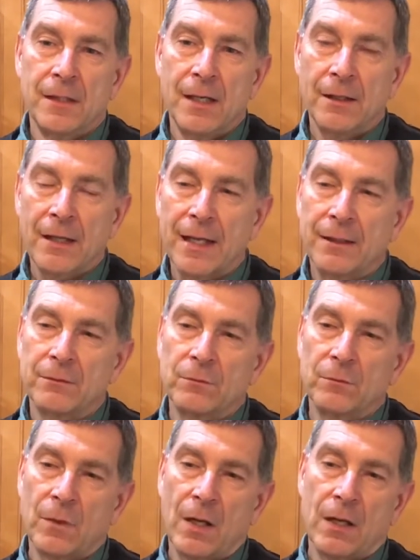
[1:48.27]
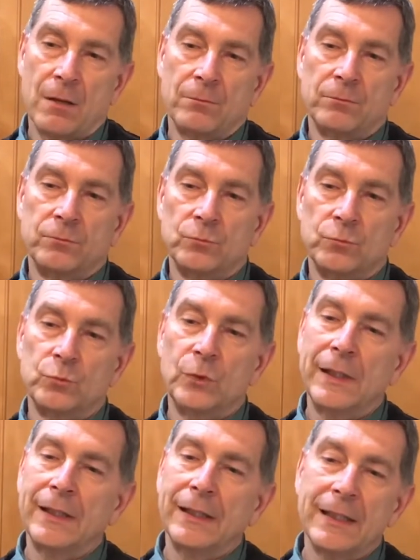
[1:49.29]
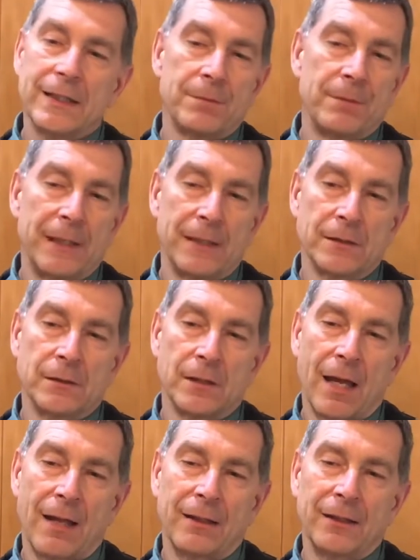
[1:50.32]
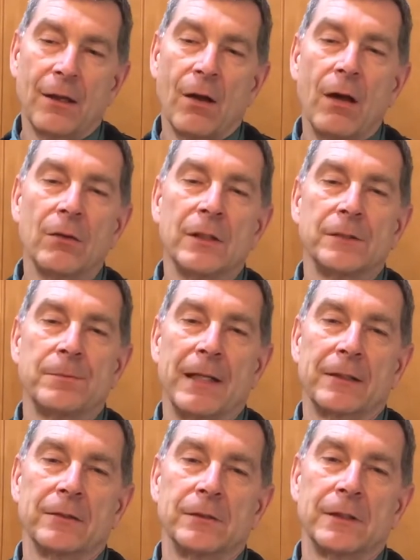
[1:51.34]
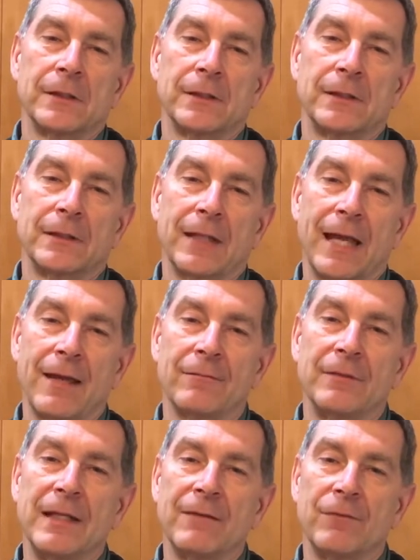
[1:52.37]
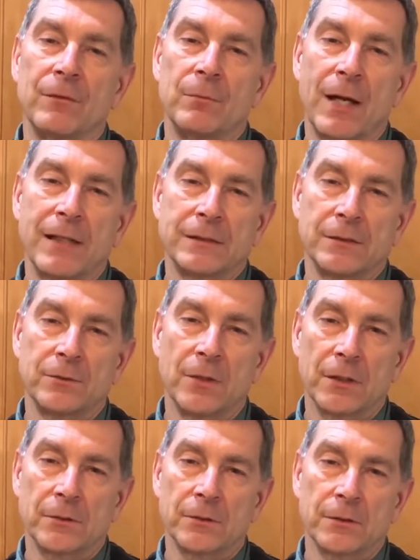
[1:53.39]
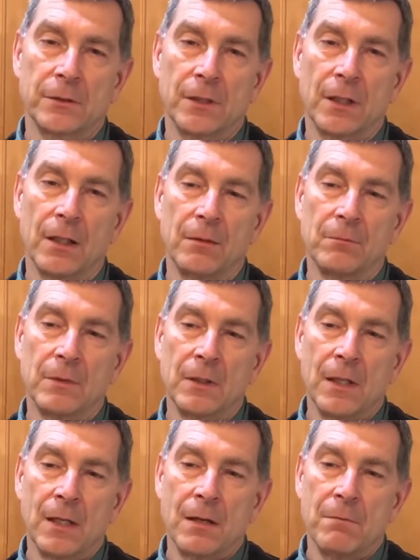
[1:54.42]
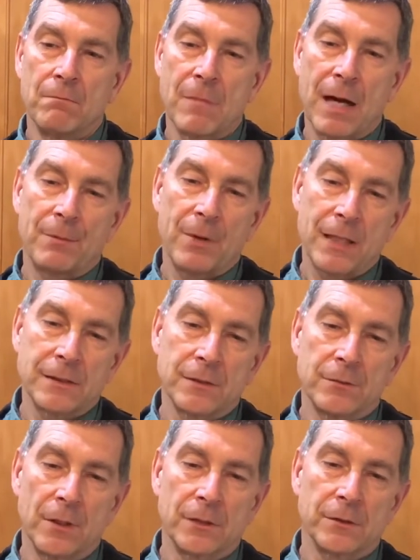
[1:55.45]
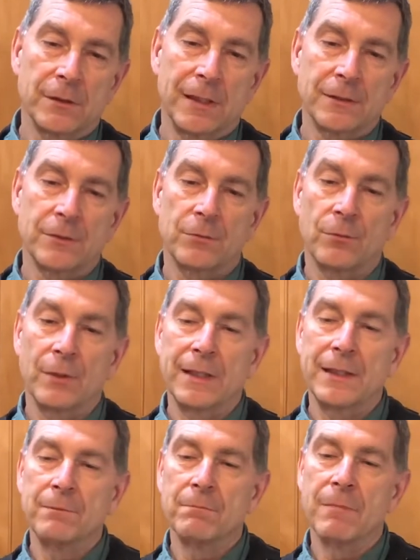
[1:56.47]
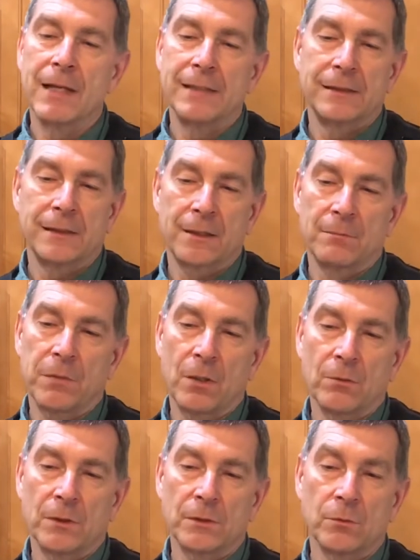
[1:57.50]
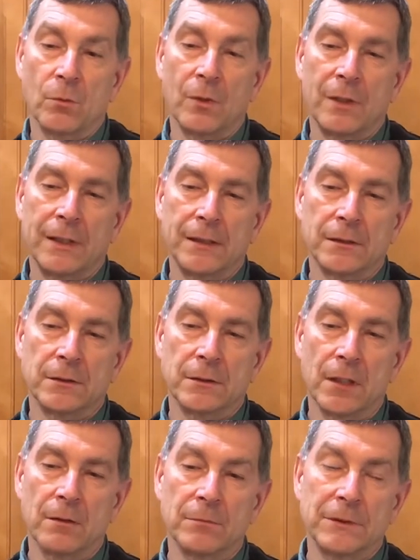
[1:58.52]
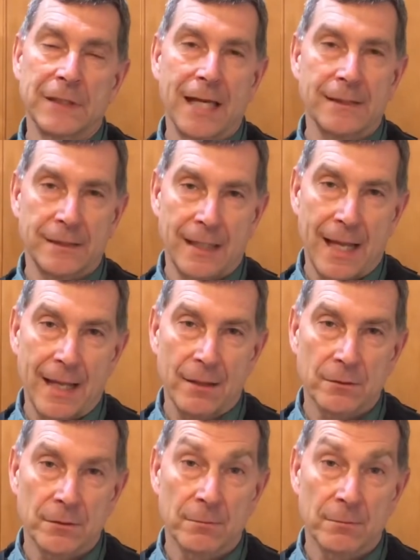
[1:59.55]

Okay, really it depends. All inspectors have different pricing structures. My pricing structure has 3 basic components. One is size of the house.